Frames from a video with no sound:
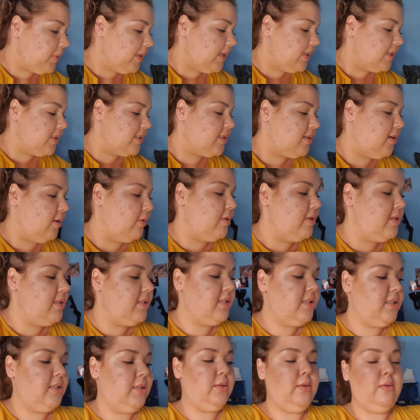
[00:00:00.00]
is going
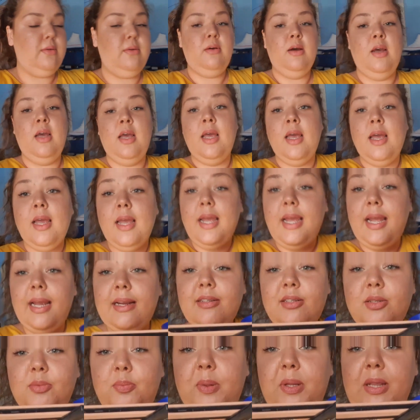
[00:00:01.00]
to
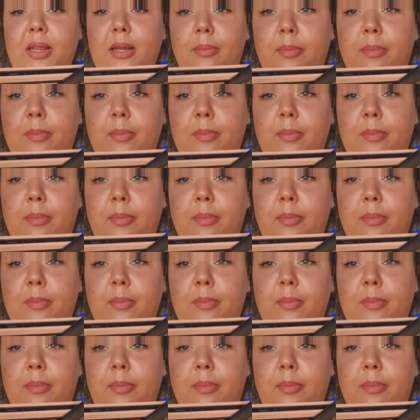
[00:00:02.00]
end up in the